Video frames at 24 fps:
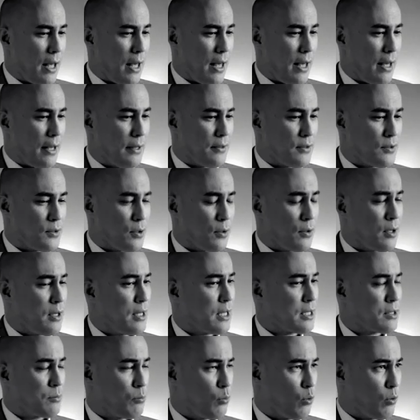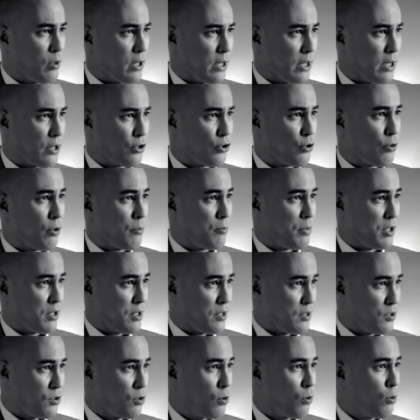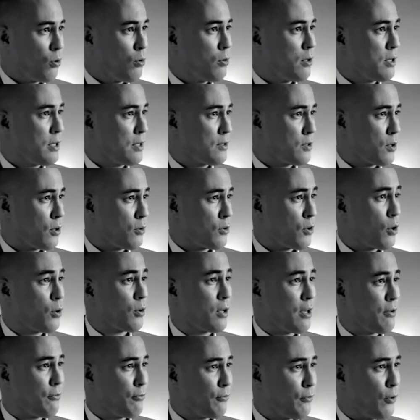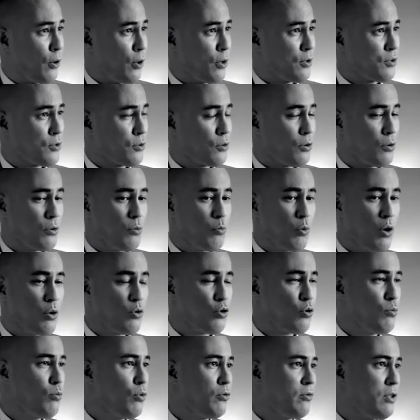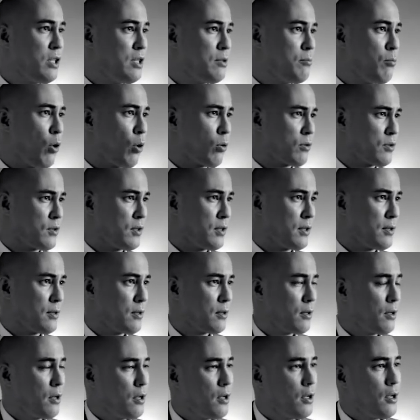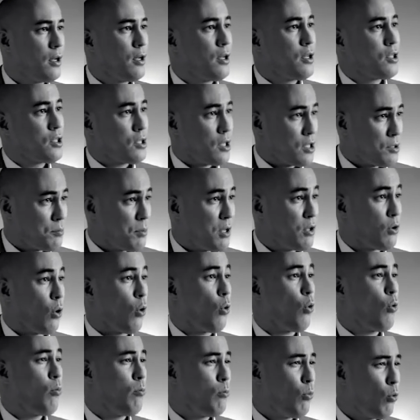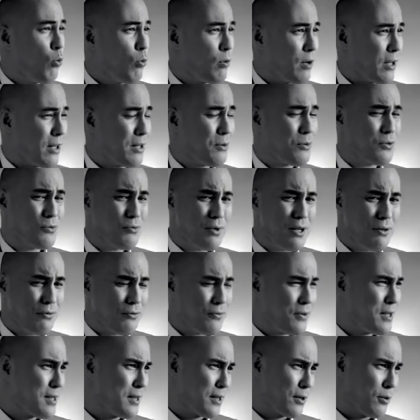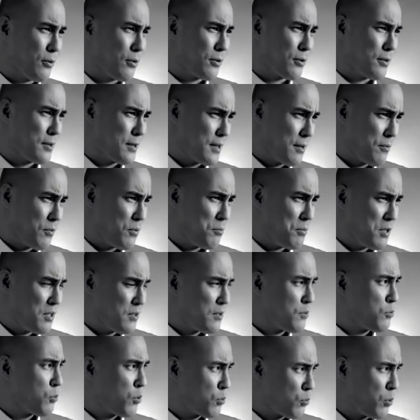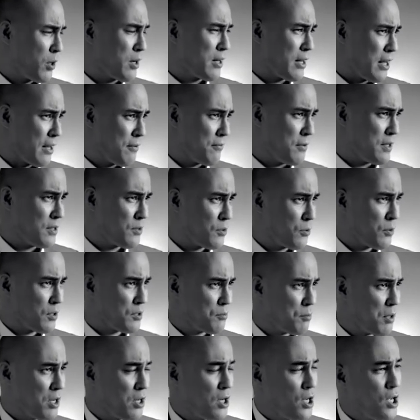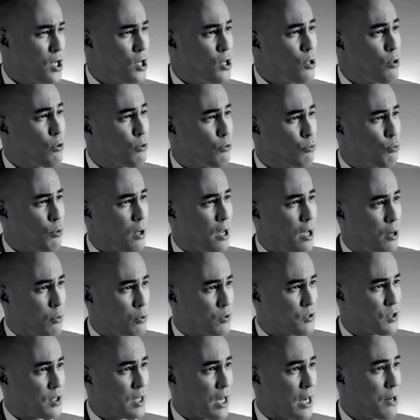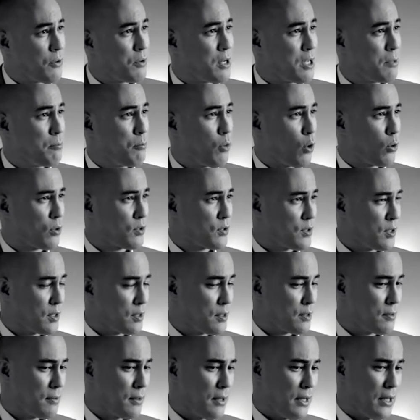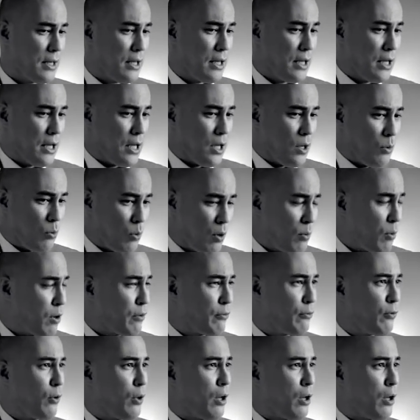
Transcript: and so the next morning I show up at his door, and he's going, okay, first, why don't you move these boxes? So I spent the whole morning, it was really physical, because some um, of the pieces were quite heavy, so I spent three hours carrying boxes. We went for